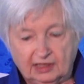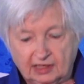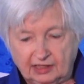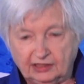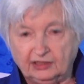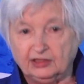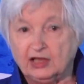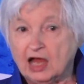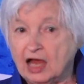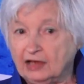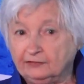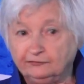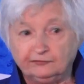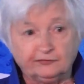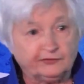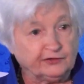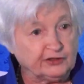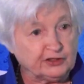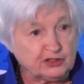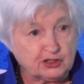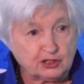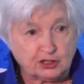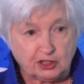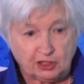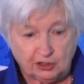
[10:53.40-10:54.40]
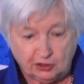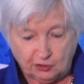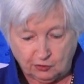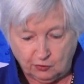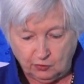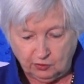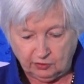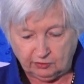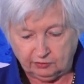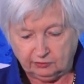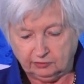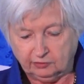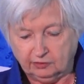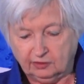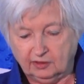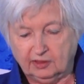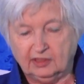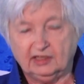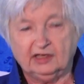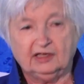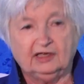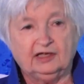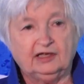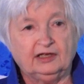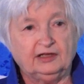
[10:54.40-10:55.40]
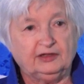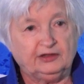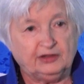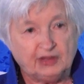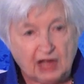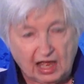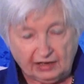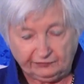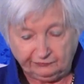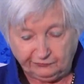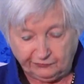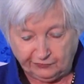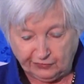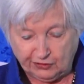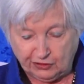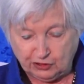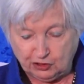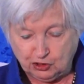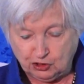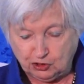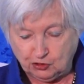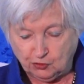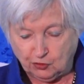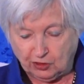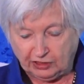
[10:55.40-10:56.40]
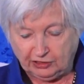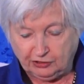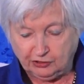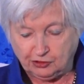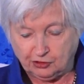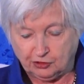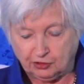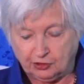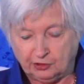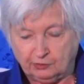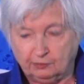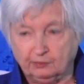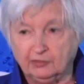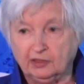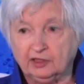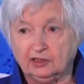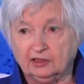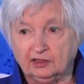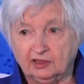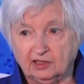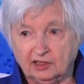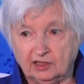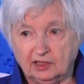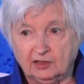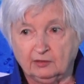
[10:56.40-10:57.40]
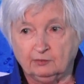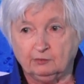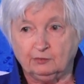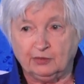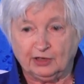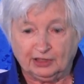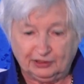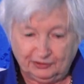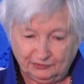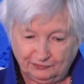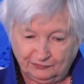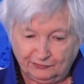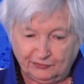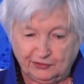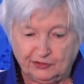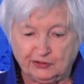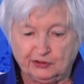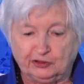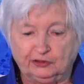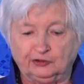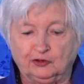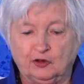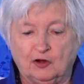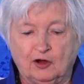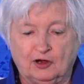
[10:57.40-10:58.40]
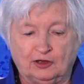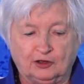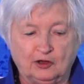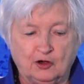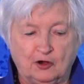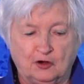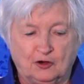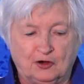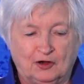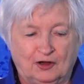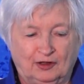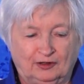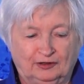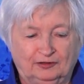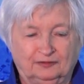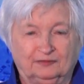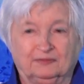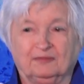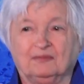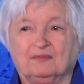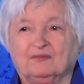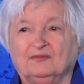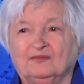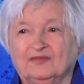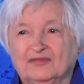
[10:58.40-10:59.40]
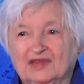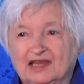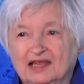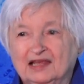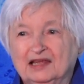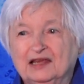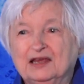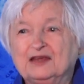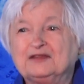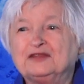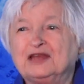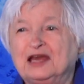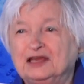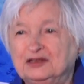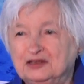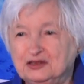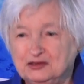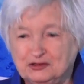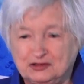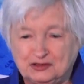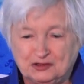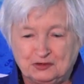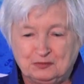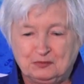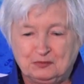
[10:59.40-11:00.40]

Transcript: not for show, not for the short term, but for the long haul. Thank you so